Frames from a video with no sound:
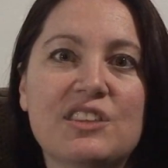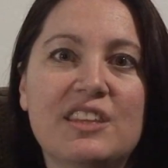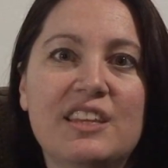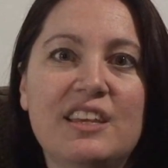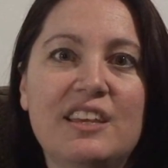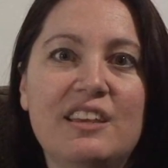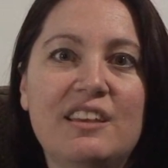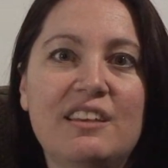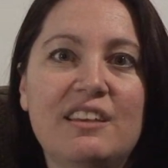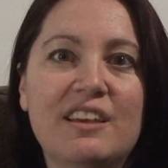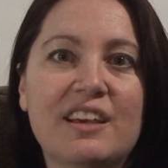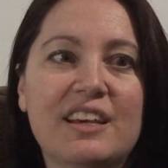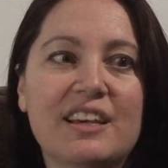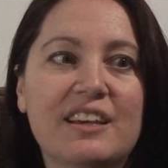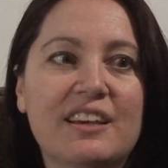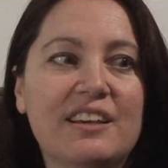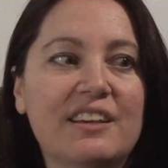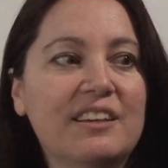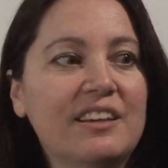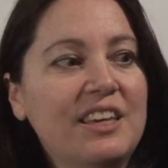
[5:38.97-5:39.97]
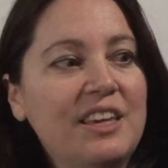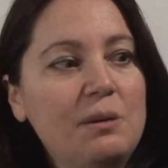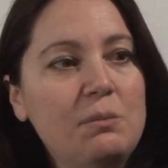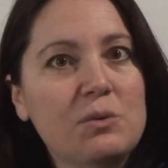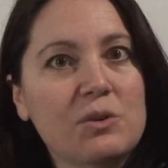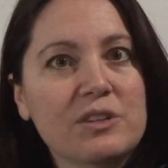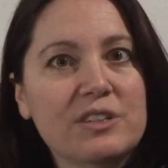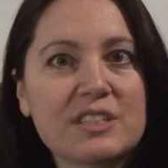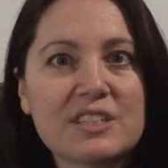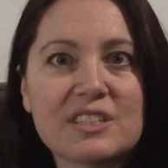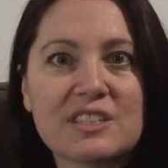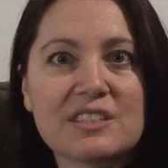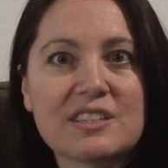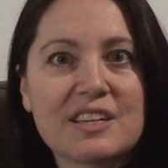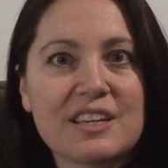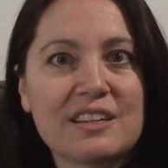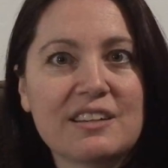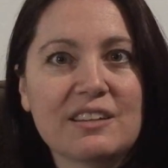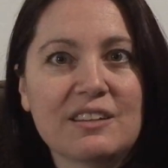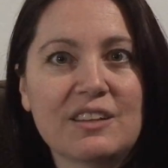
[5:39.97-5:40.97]
the keyboardist
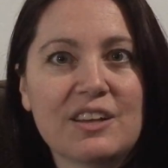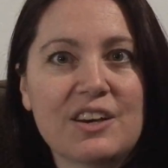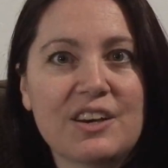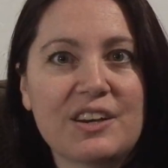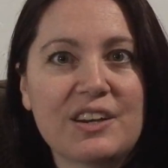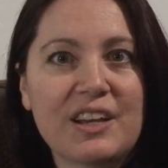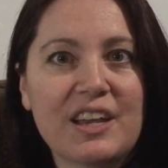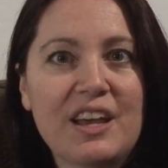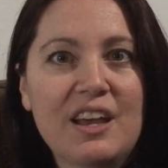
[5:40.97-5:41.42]
getting along?